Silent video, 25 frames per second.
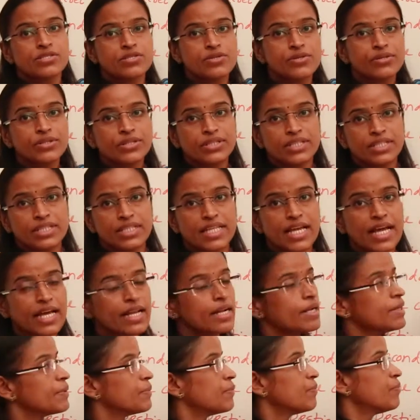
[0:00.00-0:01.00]
So
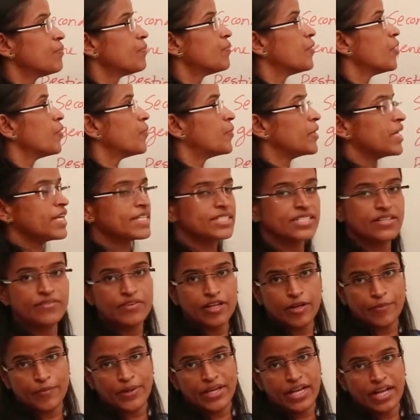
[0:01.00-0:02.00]
their
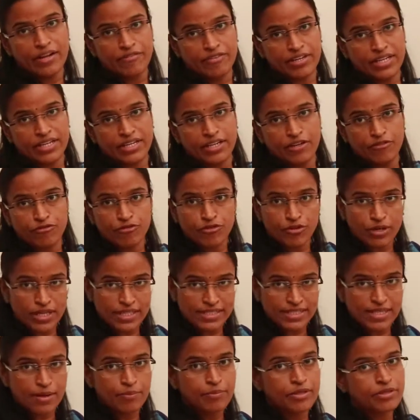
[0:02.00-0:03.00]
population will be affected. For
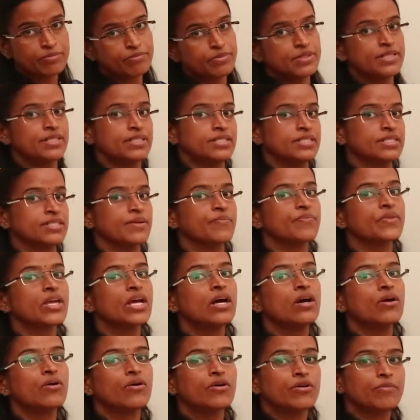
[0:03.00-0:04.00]
example, birds
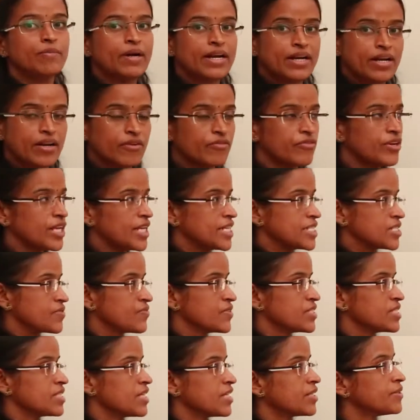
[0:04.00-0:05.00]
or butterflies
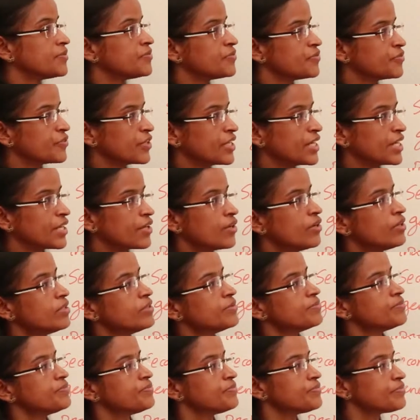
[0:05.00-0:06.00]
which are feeding
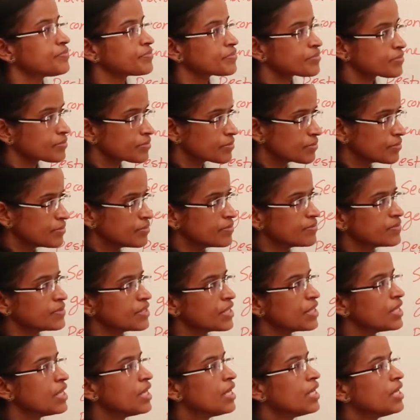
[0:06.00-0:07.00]
on
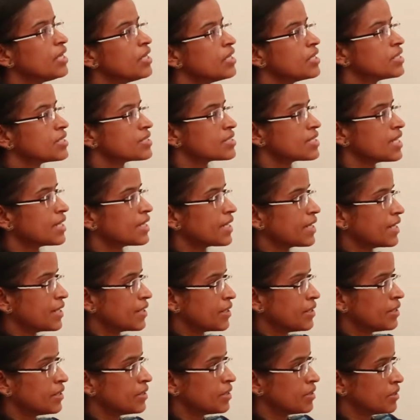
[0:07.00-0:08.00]

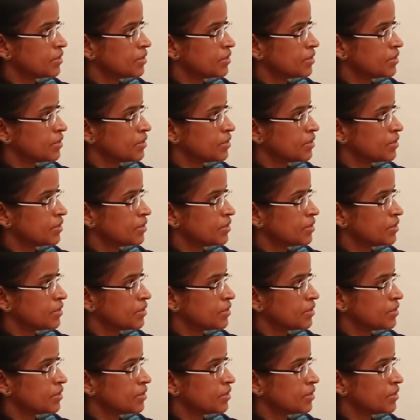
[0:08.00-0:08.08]
certain